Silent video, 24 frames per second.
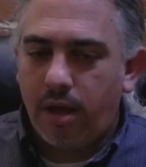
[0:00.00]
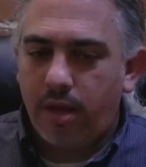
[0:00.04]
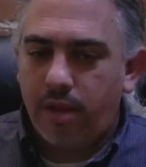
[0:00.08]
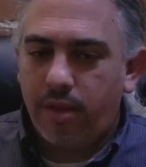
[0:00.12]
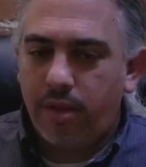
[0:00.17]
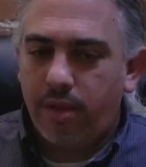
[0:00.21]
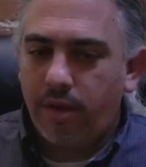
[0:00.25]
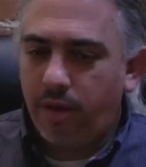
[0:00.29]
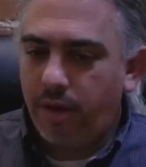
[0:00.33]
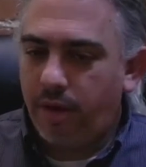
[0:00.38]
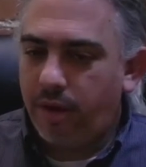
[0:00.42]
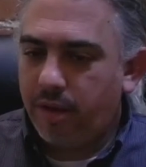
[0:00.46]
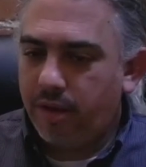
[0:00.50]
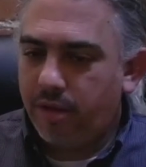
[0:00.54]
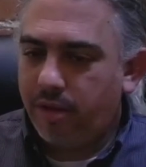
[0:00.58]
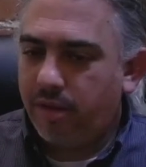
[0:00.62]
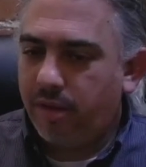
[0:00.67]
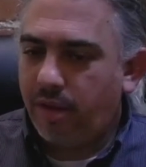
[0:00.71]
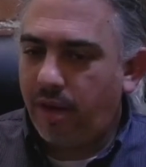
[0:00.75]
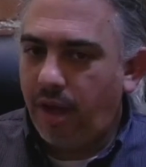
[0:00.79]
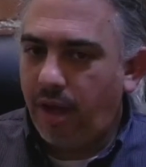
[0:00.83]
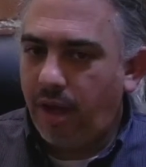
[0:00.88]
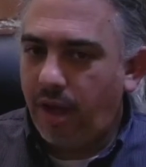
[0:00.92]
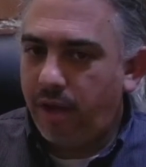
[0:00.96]
There
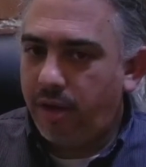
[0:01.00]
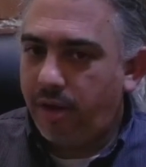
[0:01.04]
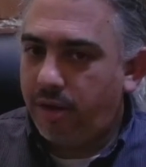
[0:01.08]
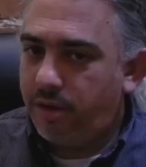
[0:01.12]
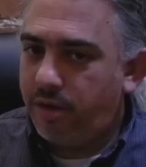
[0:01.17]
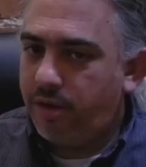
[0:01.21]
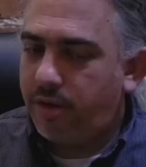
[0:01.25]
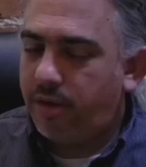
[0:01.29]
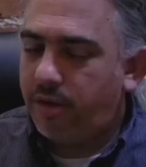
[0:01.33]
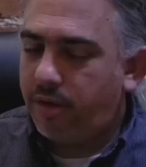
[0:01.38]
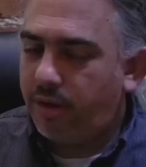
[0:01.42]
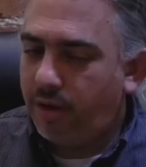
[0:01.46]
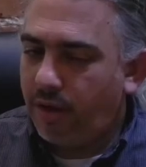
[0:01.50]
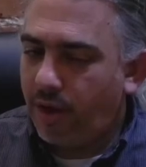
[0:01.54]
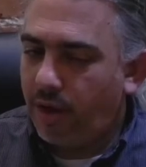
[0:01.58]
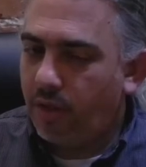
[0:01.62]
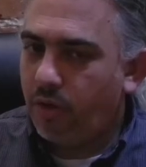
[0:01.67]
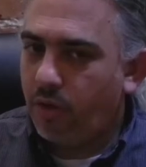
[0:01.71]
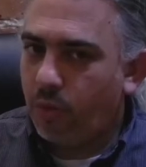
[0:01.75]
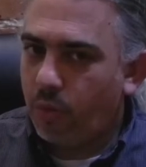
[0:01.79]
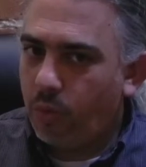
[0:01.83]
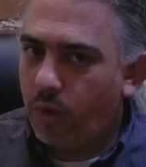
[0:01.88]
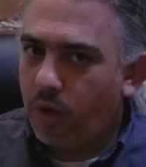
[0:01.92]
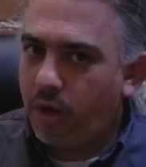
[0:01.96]
is
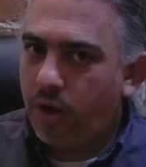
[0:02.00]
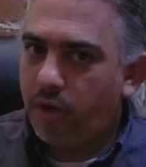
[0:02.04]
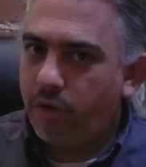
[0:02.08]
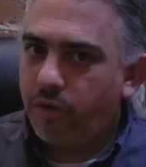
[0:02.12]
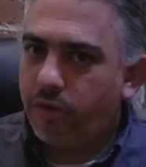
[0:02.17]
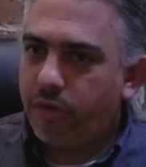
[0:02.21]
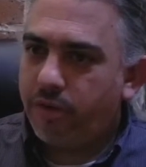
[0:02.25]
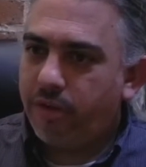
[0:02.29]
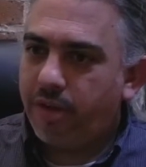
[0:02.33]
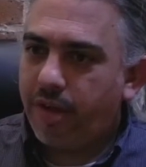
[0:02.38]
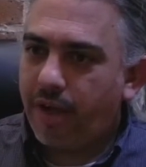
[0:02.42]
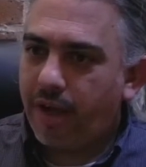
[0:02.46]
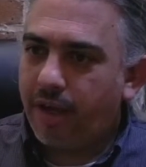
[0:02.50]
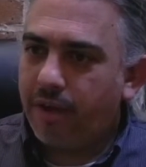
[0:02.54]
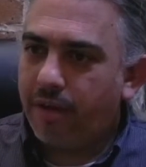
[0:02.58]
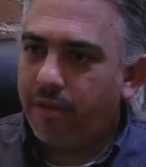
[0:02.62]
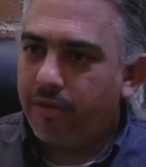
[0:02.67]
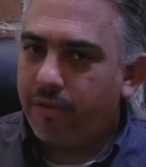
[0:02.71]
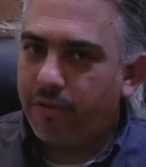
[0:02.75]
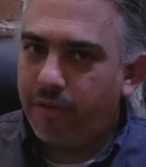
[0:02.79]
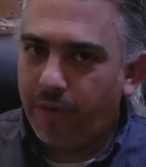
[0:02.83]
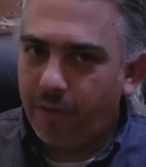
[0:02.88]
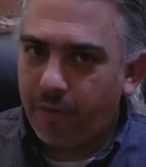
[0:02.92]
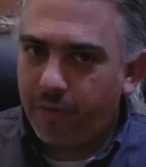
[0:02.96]
another
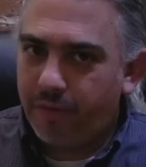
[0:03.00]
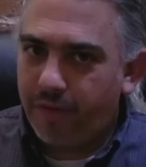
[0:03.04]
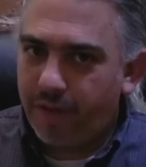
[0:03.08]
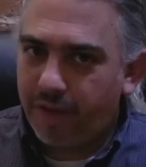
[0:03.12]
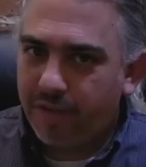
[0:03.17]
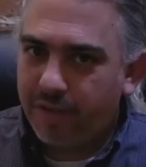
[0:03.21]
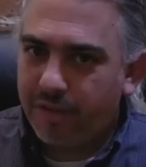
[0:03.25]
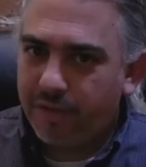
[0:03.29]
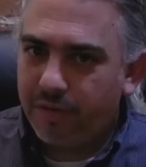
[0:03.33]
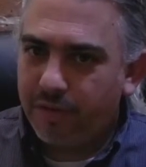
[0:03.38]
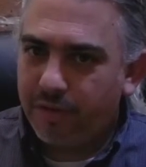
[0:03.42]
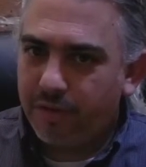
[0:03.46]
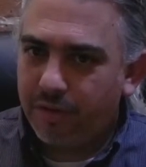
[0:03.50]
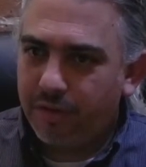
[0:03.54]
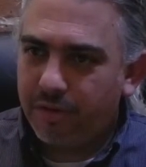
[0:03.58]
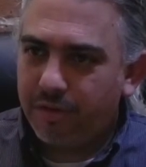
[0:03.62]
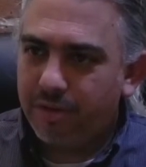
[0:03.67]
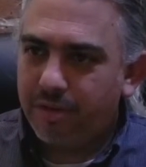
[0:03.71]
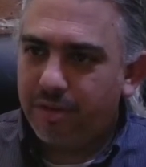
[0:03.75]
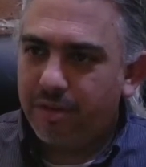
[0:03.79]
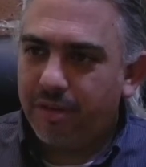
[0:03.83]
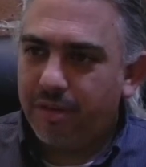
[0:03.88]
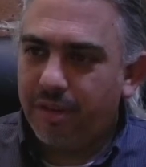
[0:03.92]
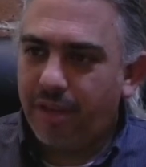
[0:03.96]
100-second film festival
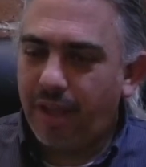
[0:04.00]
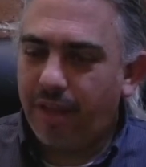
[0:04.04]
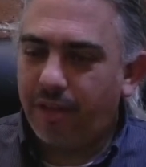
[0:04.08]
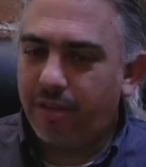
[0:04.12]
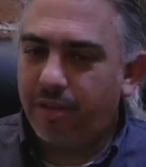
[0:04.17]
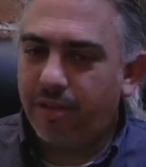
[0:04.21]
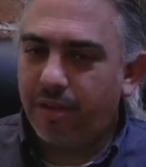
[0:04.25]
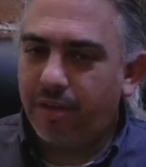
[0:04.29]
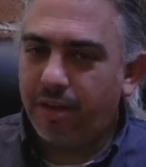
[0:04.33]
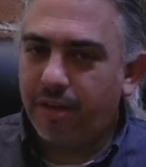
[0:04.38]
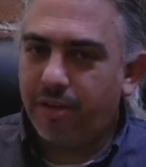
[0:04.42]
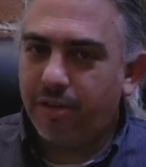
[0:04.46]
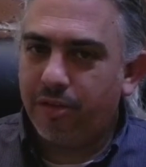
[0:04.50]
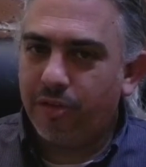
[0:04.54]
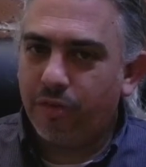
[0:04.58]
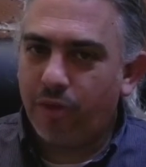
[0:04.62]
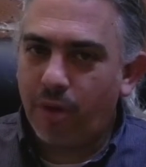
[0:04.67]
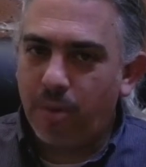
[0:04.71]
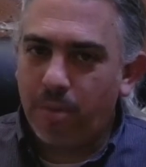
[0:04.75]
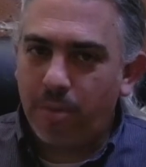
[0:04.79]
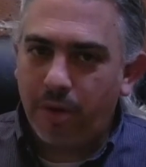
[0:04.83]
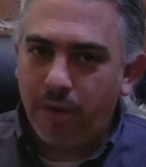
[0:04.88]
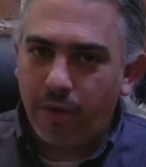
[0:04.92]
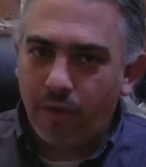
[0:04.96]
that is
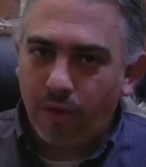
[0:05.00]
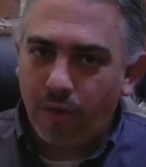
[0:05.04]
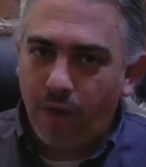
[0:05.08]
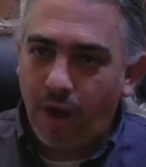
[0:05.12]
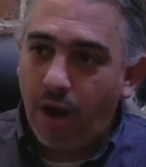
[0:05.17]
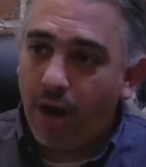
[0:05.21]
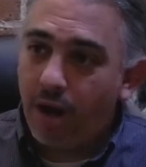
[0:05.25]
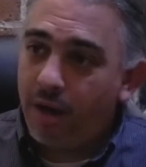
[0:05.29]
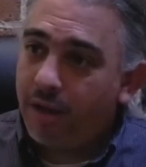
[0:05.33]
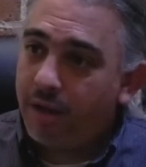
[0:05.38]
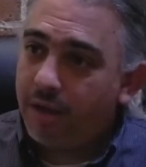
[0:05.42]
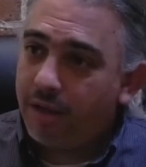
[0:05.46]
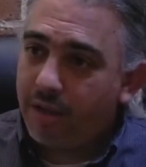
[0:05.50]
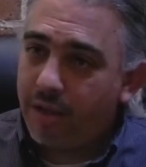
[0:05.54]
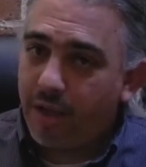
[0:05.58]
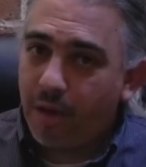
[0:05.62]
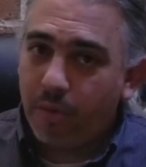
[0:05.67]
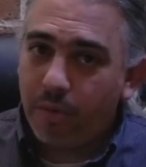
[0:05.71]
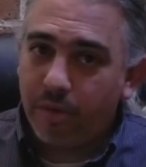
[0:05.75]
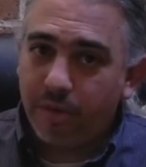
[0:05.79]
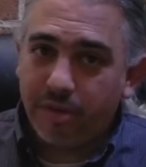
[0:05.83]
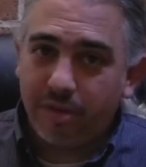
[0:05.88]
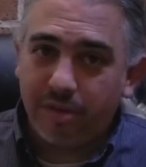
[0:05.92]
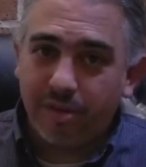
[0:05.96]
from Iran
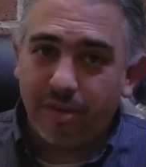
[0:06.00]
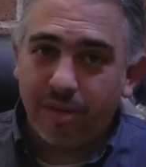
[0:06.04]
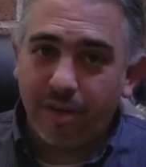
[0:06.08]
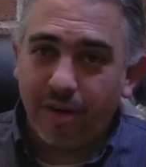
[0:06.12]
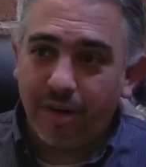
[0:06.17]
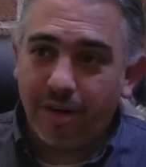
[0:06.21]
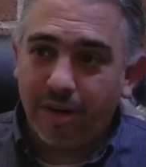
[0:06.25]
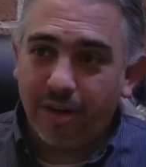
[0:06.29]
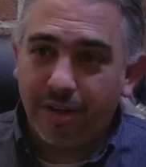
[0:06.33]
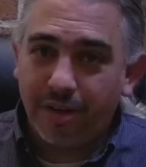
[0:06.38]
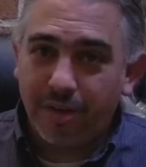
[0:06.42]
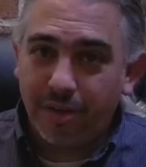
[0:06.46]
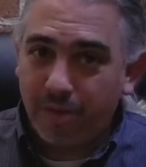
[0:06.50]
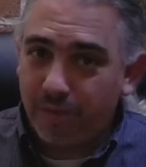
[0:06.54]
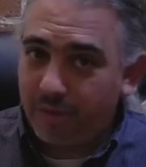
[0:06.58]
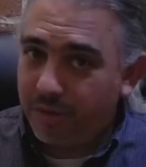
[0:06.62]
that was started